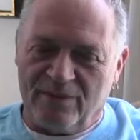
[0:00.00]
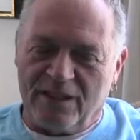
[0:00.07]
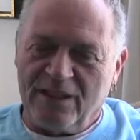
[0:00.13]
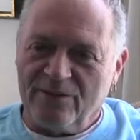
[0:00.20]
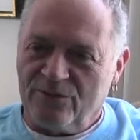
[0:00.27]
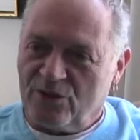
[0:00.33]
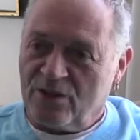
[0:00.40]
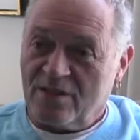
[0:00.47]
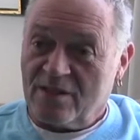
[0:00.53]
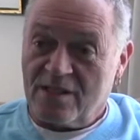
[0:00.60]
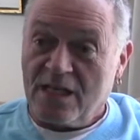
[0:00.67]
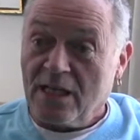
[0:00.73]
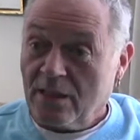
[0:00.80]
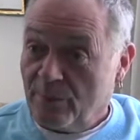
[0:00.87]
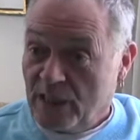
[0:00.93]
lived to
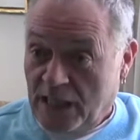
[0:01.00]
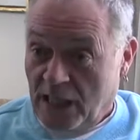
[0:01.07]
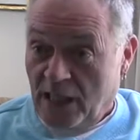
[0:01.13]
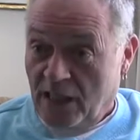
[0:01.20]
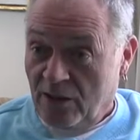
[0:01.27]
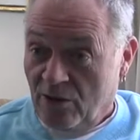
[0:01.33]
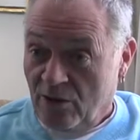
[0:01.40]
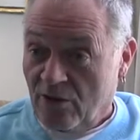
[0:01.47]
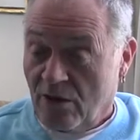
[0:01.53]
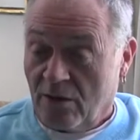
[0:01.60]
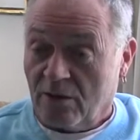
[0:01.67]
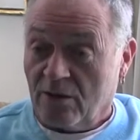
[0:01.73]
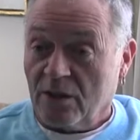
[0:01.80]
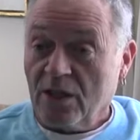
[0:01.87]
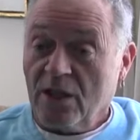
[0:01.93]
see him again or,
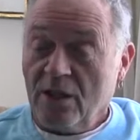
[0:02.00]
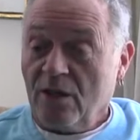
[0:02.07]
or,